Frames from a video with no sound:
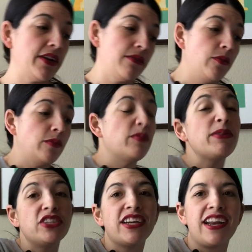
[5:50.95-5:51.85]
going to,
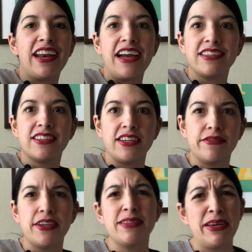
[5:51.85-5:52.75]
probably should cut it out to
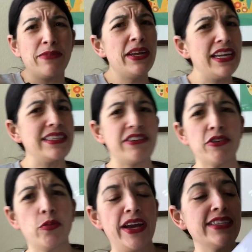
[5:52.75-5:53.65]
size first, make it a bit easier
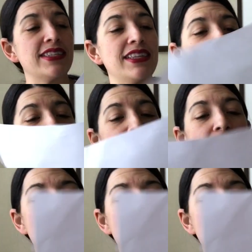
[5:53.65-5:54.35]
and you'll waste less